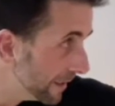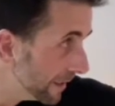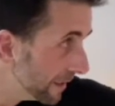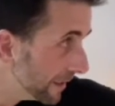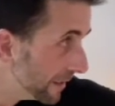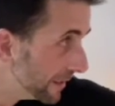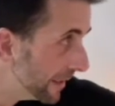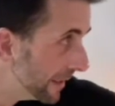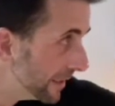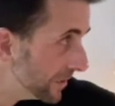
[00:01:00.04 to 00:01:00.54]

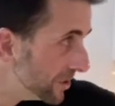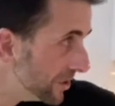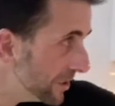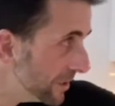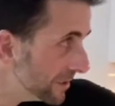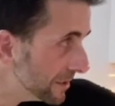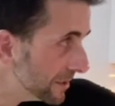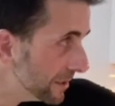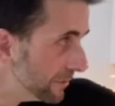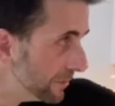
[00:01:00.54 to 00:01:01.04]
gadget,
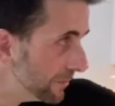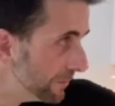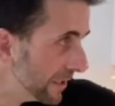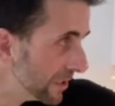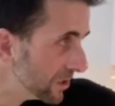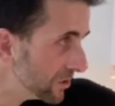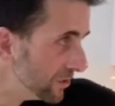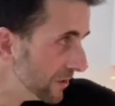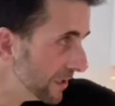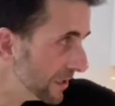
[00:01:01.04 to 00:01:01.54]
so I'm gonna make
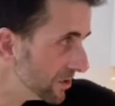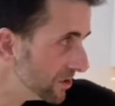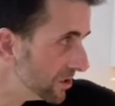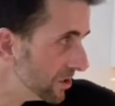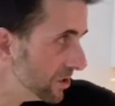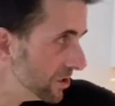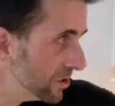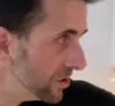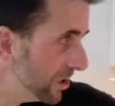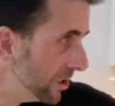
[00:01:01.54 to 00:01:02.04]
sure that's
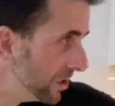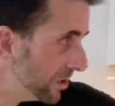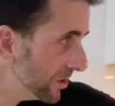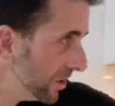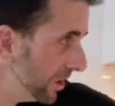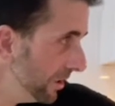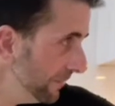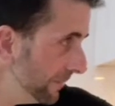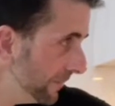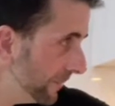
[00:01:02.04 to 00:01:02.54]
turned
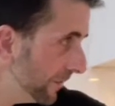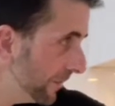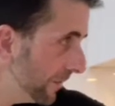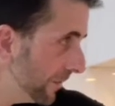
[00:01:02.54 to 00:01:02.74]
off.